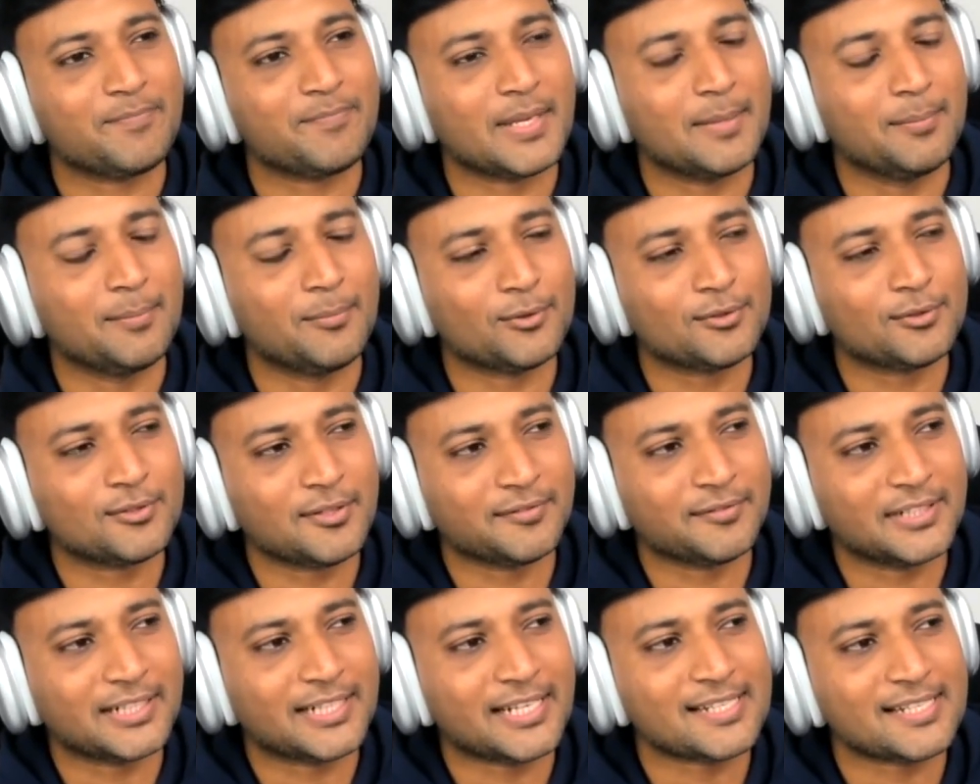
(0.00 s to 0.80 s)
most
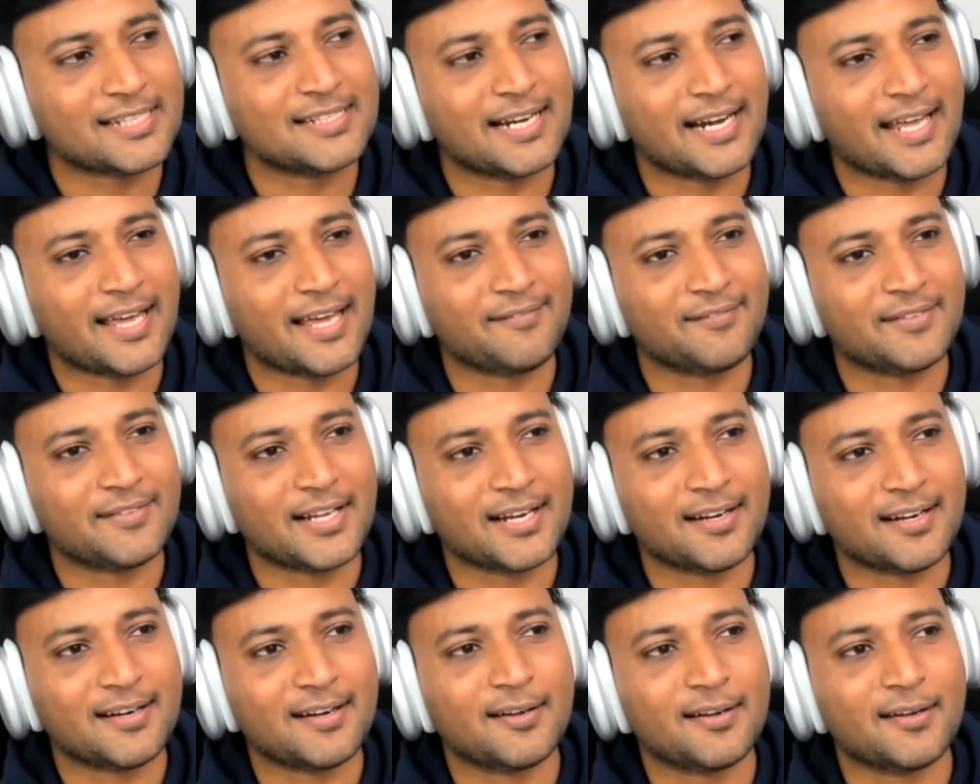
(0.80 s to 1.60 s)
of the tests that I have
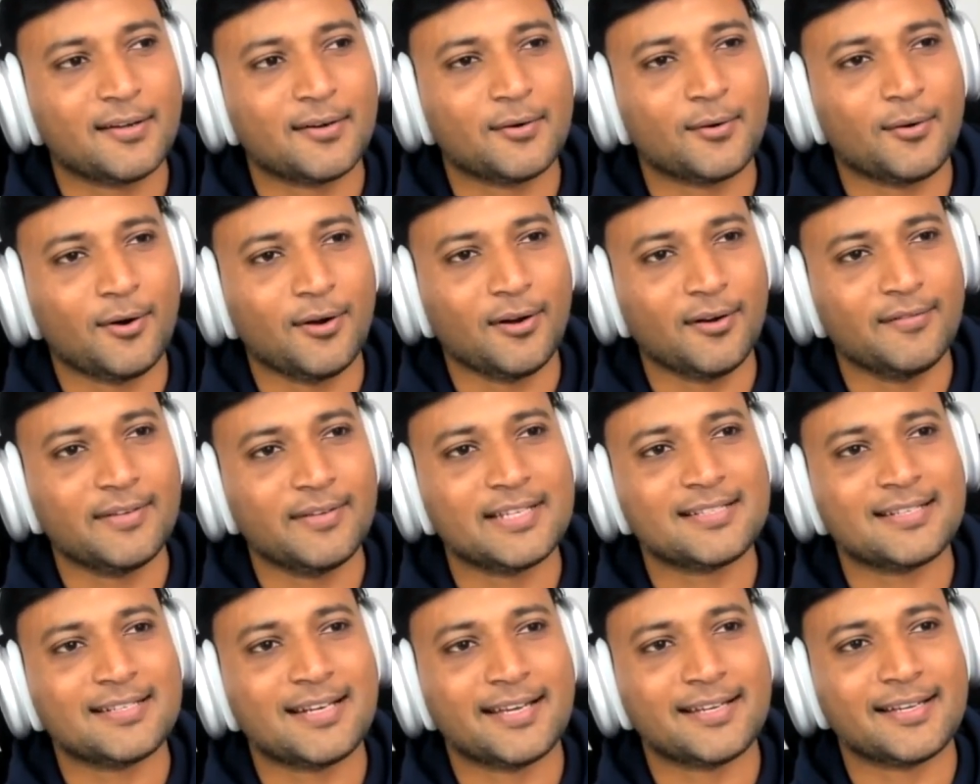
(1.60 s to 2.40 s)
done are
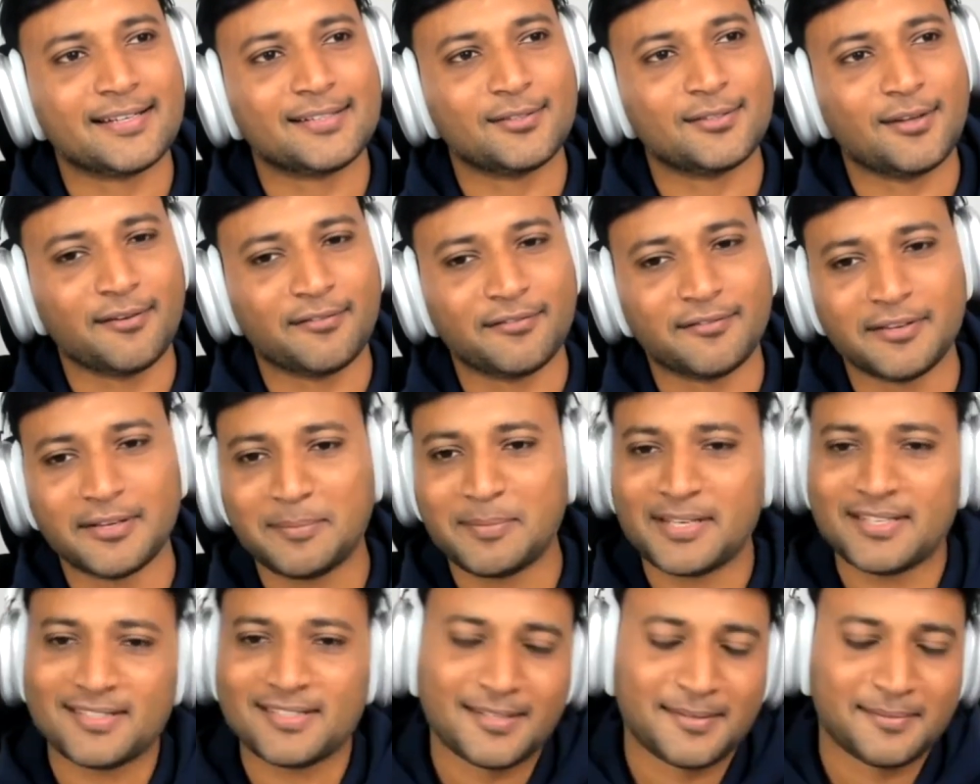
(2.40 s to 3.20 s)
always like software
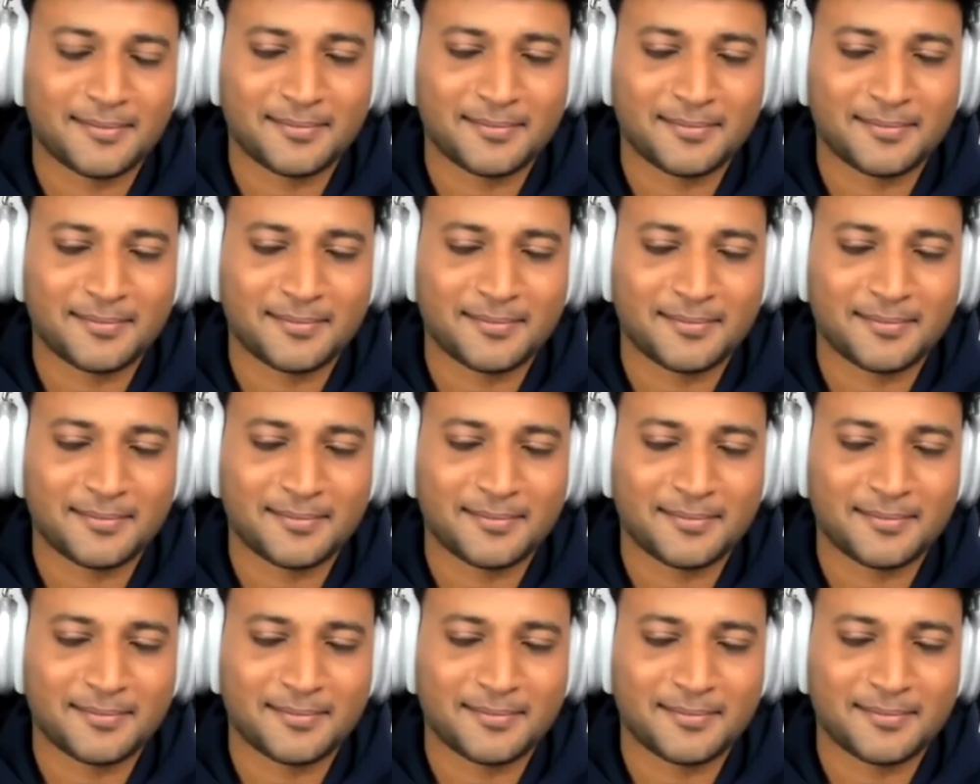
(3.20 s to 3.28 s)
based.